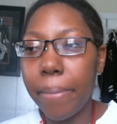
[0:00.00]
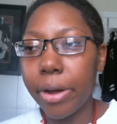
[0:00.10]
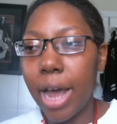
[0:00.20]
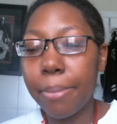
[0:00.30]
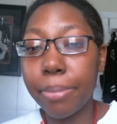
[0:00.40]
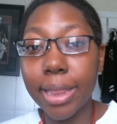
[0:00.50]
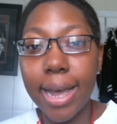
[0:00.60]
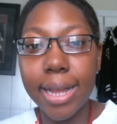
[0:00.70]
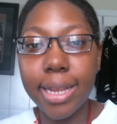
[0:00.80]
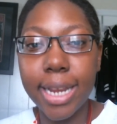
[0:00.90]
But I'm
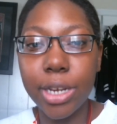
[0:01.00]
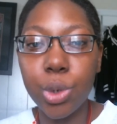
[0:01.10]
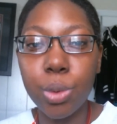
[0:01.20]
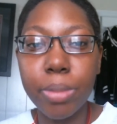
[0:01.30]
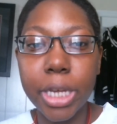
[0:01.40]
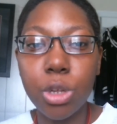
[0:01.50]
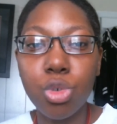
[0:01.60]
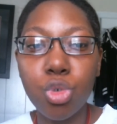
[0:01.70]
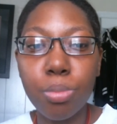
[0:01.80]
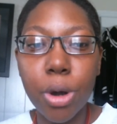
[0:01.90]
glad that they do make
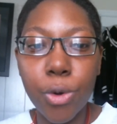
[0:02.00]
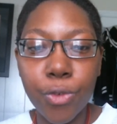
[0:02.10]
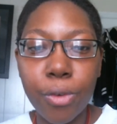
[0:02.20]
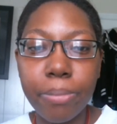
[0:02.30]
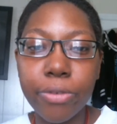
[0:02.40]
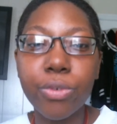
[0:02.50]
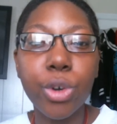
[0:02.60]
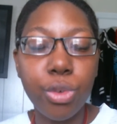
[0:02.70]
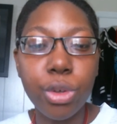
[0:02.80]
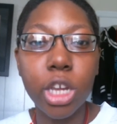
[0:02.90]
you do both
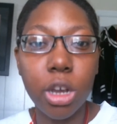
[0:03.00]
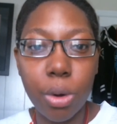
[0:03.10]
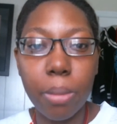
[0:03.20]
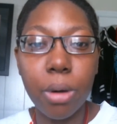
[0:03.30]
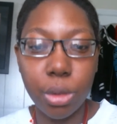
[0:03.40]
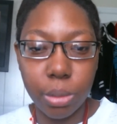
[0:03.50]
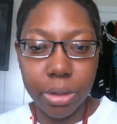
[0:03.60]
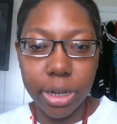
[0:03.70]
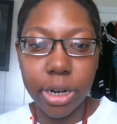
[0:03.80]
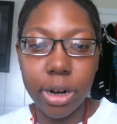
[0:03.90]
before you can go to
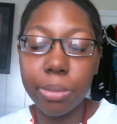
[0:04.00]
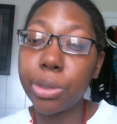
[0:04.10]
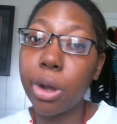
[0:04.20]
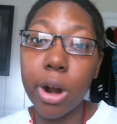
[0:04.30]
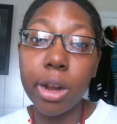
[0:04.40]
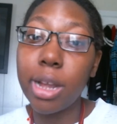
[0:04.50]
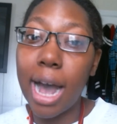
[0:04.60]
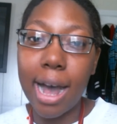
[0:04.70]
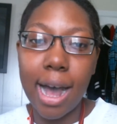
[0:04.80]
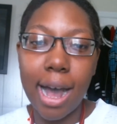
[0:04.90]
multiplayer. I'm sorry.
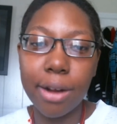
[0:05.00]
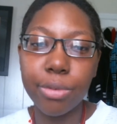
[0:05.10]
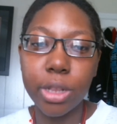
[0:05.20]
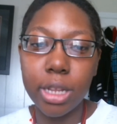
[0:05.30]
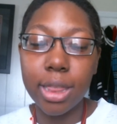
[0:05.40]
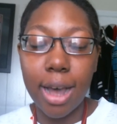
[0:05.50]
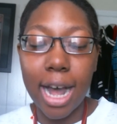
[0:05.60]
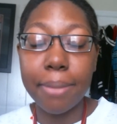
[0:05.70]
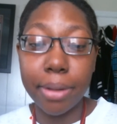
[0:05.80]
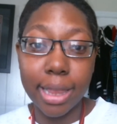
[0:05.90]

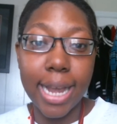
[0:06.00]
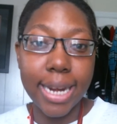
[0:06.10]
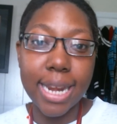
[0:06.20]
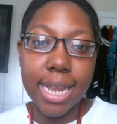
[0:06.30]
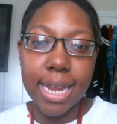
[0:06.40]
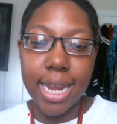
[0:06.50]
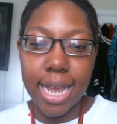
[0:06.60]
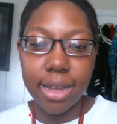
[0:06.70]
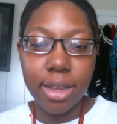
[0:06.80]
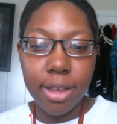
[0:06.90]
I'm glad they did
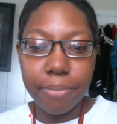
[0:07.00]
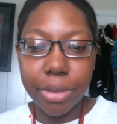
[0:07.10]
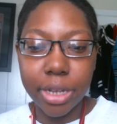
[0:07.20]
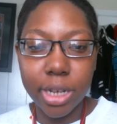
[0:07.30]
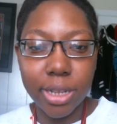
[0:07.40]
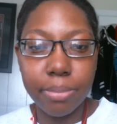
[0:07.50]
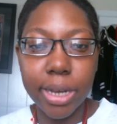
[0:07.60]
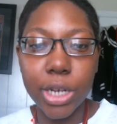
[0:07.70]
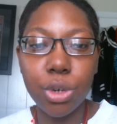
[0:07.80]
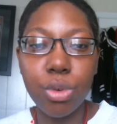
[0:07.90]
that because it
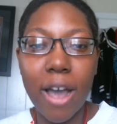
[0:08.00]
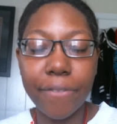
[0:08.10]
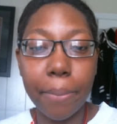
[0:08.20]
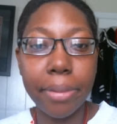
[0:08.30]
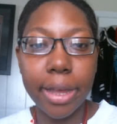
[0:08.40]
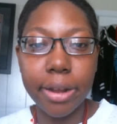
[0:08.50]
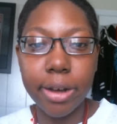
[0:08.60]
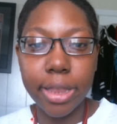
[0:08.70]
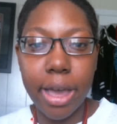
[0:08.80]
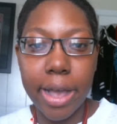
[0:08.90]
makes you have to play
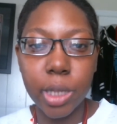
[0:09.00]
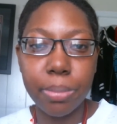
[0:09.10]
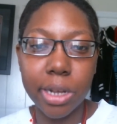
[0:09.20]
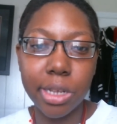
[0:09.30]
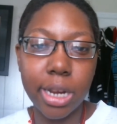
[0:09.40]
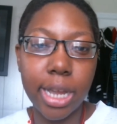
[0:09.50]
the other aspects